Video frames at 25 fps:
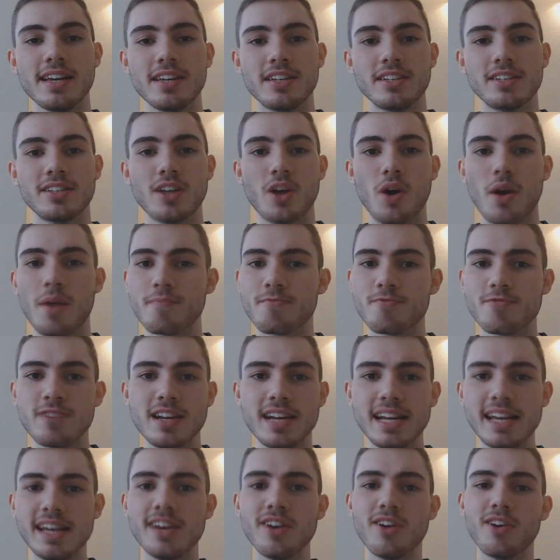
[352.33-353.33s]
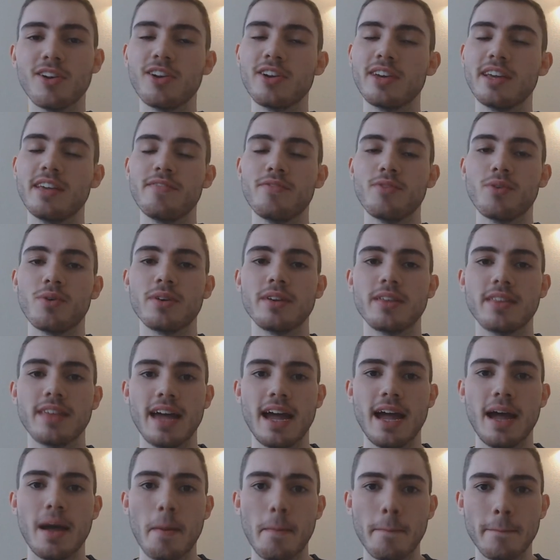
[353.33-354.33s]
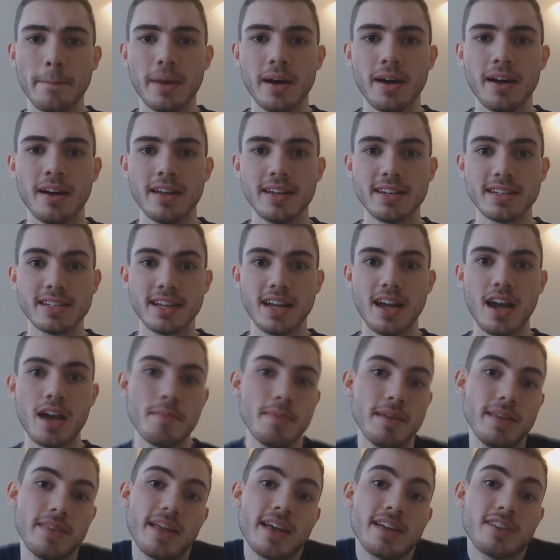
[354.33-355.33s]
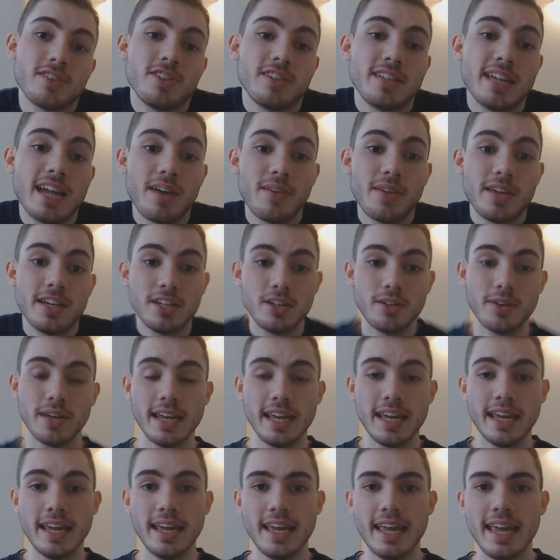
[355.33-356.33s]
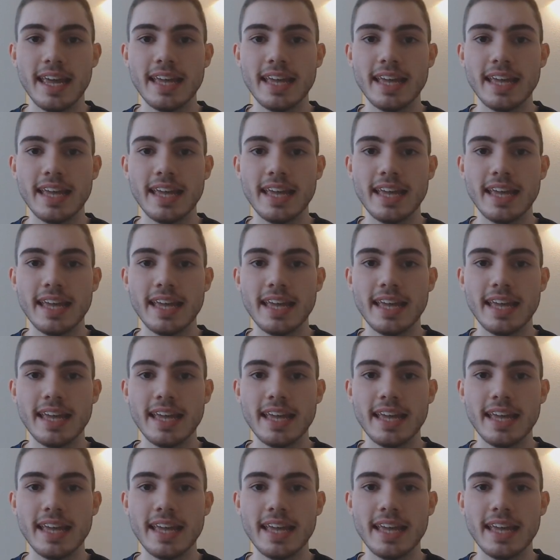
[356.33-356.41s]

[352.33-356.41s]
So I'm really not looking forward to that, but I mean, that's just how they do it here.